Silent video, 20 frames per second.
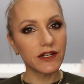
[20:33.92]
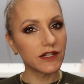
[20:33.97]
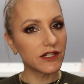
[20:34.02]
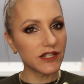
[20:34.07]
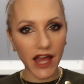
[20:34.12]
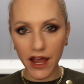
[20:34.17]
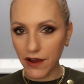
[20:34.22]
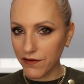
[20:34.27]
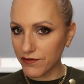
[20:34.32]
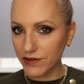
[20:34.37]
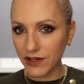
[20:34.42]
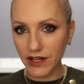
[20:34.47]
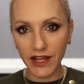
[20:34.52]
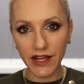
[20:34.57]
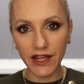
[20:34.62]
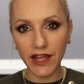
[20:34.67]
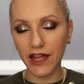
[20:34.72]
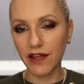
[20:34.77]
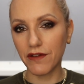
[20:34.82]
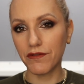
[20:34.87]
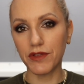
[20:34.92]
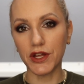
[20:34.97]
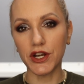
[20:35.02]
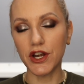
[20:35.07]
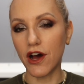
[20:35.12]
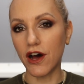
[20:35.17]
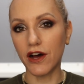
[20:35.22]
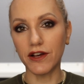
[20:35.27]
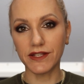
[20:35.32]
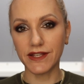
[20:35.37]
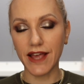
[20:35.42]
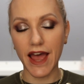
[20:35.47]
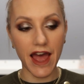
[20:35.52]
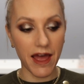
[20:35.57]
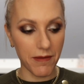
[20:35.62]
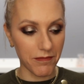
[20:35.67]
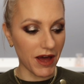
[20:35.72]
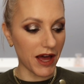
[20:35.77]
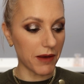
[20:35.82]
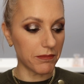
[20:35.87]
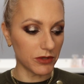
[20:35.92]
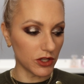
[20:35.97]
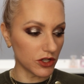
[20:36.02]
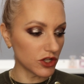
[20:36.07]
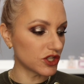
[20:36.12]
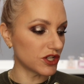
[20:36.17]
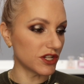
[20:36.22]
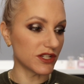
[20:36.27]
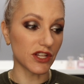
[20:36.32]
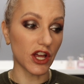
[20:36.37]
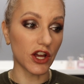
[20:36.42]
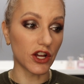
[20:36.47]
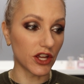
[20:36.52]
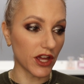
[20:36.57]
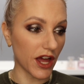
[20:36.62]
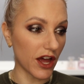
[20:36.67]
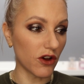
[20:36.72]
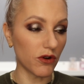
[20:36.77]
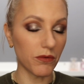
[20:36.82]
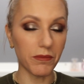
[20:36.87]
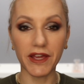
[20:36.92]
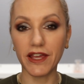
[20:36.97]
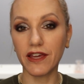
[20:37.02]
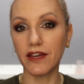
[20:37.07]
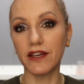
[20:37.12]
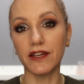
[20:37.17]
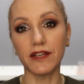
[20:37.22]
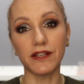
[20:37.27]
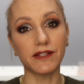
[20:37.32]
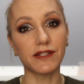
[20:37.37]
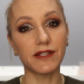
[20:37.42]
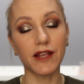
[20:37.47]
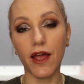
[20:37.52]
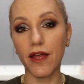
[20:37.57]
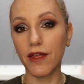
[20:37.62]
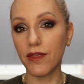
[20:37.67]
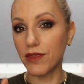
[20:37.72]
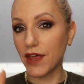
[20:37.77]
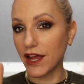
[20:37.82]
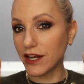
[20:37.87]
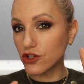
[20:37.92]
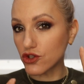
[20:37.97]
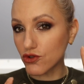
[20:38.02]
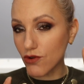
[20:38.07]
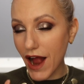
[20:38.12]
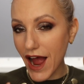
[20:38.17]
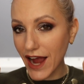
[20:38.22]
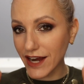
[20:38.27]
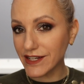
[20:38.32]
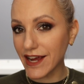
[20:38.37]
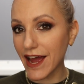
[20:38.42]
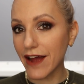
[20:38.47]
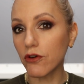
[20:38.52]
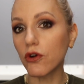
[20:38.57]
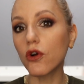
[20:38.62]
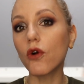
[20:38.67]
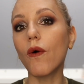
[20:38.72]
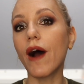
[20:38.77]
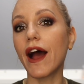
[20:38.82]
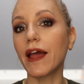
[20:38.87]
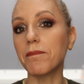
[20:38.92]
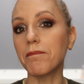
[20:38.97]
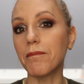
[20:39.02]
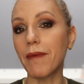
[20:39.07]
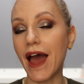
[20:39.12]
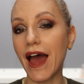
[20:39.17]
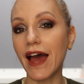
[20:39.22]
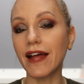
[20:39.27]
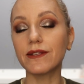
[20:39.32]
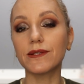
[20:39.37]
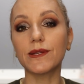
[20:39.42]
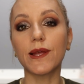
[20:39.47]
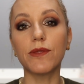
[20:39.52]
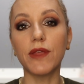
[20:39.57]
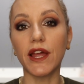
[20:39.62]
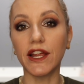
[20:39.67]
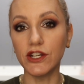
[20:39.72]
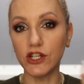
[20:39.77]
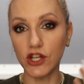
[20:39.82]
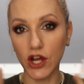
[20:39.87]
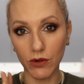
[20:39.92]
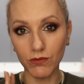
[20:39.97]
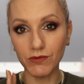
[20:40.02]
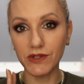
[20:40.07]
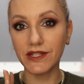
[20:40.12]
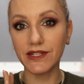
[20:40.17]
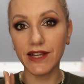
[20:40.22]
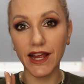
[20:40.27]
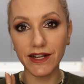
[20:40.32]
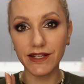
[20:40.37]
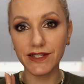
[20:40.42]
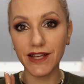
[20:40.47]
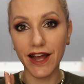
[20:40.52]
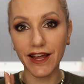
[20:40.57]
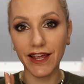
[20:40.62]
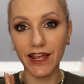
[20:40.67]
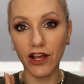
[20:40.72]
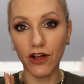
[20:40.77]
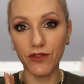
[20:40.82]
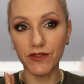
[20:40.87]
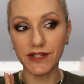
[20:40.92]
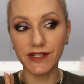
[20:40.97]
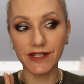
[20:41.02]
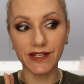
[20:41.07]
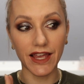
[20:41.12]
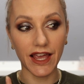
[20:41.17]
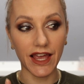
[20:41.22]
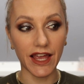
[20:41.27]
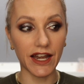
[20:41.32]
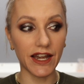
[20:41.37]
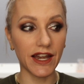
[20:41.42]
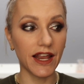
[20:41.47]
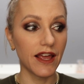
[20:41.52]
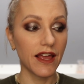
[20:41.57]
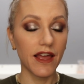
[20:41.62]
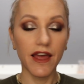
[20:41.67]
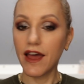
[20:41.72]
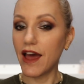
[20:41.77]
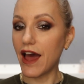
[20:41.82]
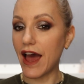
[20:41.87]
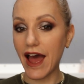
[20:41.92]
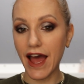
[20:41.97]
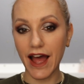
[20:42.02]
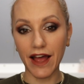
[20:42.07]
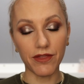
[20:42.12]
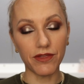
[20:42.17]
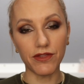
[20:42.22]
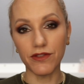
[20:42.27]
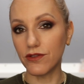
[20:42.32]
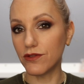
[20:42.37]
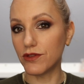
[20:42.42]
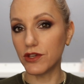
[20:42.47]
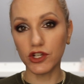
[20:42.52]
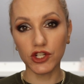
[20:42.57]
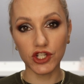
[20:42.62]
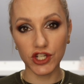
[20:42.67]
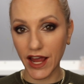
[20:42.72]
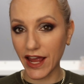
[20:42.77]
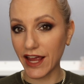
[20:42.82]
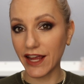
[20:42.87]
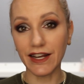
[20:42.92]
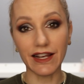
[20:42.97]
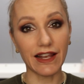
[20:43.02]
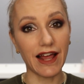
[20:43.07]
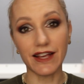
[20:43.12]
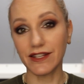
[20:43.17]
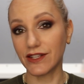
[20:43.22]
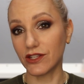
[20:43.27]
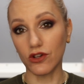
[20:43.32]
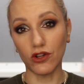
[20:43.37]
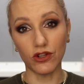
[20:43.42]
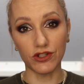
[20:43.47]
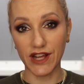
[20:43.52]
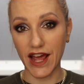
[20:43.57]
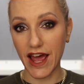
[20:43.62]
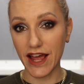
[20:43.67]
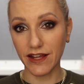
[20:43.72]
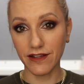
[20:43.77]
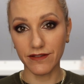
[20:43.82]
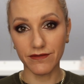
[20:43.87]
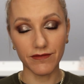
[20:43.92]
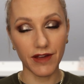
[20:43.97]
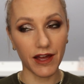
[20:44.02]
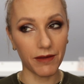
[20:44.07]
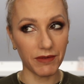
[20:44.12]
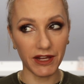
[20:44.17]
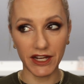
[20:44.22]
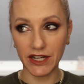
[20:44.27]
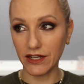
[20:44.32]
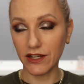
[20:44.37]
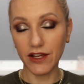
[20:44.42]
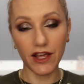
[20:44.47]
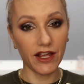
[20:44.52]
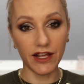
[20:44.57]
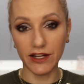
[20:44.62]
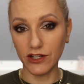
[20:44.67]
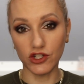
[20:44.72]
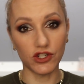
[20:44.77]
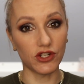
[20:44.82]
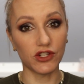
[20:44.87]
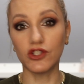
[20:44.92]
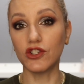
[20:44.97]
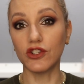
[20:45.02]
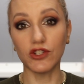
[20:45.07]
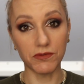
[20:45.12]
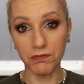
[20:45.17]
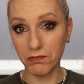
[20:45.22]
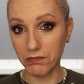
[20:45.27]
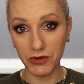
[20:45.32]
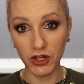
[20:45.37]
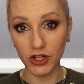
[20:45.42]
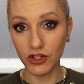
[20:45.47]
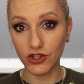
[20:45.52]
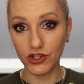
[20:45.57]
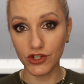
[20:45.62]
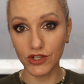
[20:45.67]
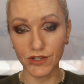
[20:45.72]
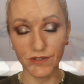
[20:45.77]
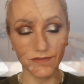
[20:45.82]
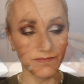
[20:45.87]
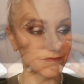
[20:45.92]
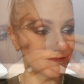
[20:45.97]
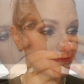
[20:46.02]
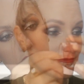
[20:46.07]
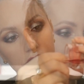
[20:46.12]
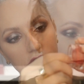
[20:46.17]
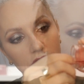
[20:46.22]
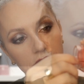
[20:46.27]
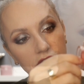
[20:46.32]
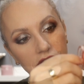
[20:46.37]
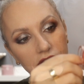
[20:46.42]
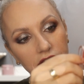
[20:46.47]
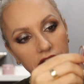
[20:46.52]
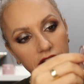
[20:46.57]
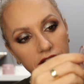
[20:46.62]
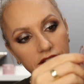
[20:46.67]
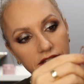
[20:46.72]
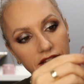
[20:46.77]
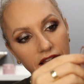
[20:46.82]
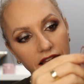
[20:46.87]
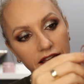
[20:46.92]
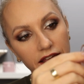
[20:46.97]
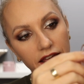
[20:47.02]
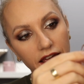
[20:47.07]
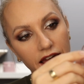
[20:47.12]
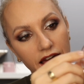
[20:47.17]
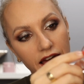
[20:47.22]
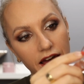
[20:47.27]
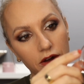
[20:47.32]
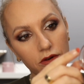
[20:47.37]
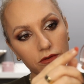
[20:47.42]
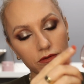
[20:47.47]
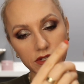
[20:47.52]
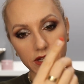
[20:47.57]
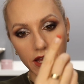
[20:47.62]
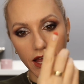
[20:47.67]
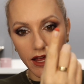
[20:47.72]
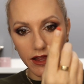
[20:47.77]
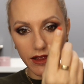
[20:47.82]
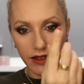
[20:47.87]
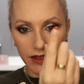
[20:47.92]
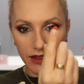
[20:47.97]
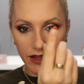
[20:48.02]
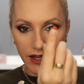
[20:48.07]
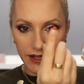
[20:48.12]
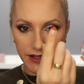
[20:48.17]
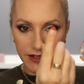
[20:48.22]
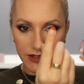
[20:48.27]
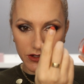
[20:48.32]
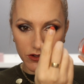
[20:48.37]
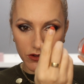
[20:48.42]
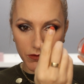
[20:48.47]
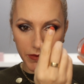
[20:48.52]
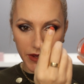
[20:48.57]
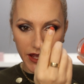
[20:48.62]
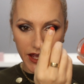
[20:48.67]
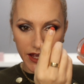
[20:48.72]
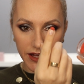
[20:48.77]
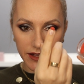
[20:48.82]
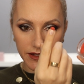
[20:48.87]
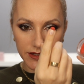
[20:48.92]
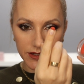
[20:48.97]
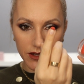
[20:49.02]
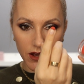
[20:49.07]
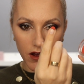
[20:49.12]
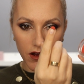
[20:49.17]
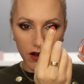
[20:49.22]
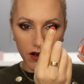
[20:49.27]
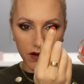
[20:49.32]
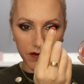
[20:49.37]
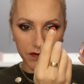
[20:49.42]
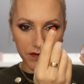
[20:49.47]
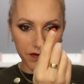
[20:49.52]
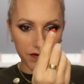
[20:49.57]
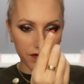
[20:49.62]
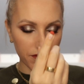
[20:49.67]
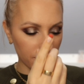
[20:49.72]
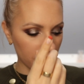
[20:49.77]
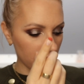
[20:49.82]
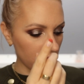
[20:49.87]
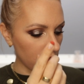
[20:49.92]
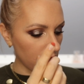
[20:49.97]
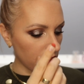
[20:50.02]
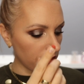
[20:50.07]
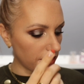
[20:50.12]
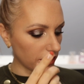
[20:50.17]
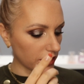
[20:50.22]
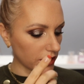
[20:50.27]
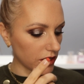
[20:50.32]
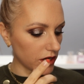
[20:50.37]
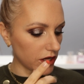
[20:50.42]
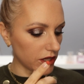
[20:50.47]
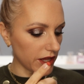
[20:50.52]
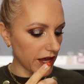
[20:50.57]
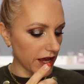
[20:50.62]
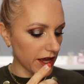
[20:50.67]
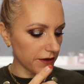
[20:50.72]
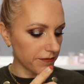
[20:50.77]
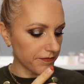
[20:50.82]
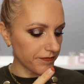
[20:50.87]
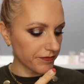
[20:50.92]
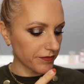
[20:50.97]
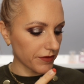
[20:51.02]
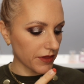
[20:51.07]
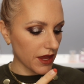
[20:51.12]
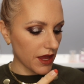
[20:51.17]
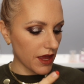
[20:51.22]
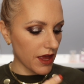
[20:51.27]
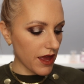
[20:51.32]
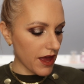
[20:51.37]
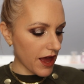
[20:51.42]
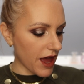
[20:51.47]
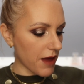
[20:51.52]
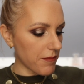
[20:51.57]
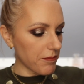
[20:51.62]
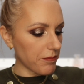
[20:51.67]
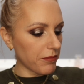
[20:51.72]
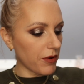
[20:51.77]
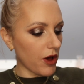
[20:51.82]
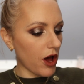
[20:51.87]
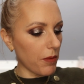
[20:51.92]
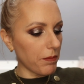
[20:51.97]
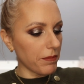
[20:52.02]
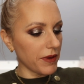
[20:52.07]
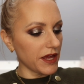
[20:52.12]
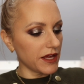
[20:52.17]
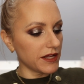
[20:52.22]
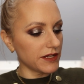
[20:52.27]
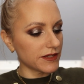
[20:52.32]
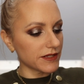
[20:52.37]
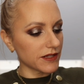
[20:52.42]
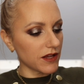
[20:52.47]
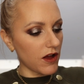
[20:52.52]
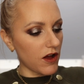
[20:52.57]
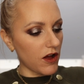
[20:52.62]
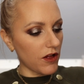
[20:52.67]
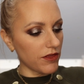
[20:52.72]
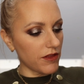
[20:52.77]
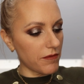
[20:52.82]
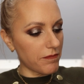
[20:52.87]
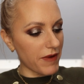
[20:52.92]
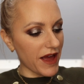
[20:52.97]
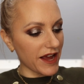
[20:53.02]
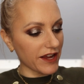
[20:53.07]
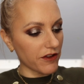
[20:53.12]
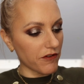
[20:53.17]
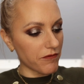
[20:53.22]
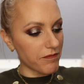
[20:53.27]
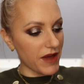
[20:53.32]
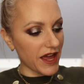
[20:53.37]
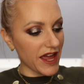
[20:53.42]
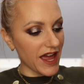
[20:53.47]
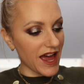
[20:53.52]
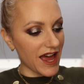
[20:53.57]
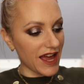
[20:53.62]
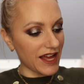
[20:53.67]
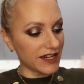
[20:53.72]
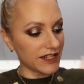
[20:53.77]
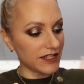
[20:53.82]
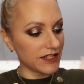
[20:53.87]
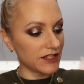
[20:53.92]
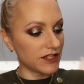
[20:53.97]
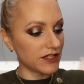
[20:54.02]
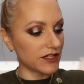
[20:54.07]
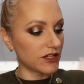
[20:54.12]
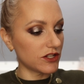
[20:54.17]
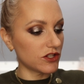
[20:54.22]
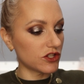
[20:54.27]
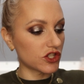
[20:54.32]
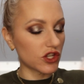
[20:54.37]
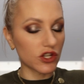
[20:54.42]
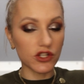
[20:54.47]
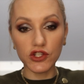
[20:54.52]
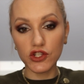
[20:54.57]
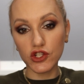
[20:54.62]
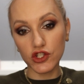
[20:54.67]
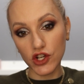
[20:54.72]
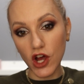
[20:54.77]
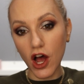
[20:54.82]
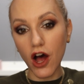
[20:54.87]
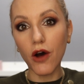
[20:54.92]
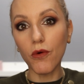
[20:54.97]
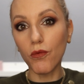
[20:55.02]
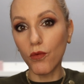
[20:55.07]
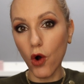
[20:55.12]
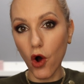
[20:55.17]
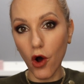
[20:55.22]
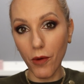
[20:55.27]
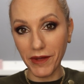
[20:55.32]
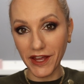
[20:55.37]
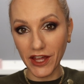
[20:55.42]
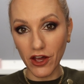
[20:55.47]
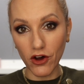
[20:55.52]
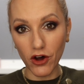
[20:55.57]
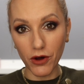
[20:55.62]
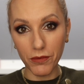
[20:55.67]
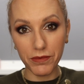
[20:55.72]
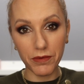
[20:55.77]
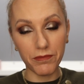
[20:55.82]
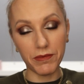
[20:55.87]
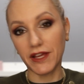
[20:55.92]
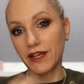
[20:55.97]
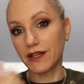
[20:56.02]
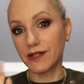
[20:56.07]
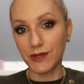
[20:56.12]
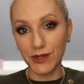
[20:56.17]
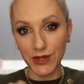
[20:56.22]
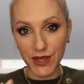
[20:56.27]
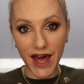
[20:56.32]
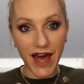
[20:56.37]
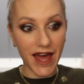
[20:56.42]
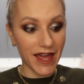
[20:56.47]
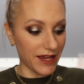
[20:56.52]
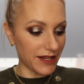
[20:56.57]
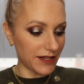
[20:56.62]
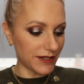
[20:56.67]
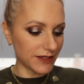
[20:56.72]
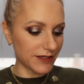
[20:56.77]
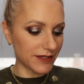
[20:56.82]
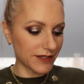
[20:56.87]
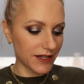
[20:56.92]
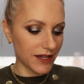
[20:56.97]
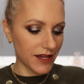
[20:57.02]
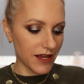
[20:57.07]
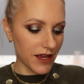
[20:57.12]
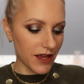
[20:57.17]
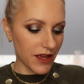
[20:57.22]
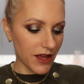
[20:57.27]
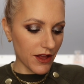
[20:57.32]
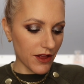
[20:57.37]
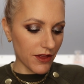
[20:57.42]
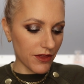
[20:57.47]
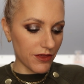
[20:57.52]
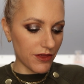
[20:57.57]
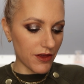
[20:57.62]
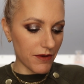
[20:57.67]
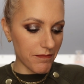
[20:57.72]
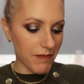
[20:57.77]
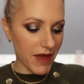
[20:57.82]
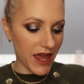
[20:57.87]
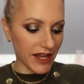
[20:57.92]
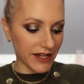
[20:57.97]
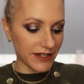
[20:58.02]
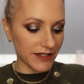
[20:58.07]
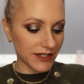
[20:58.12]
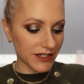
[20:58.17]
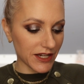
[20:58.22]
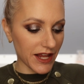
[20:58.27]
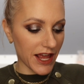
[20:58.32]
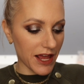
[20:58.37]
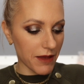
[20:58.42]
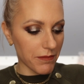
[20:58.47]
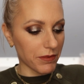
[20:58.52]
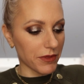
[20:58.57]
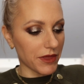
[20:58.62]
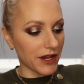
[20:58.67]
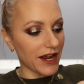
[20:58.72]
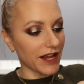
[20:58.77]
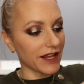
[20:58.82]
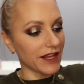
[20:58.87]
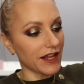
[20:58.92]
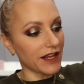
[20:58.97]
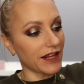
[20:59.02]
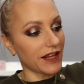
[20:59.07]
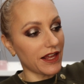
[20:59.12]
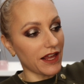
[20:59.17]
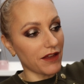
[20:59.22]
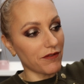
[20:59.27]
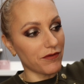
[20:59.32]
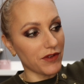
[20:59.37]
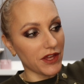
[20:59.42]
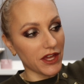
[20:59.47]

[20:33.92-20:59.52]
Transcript: definitely give the Nars Air Matte blushes a go because they dry down quite matte. They don't stay tacky on the skin. And the shade lasts all day. I mean, it just doesn't budge. So I'm just going to take out a little bit of the colour and pop it on the back of my hand to start warming up, because that is the main tip that I can give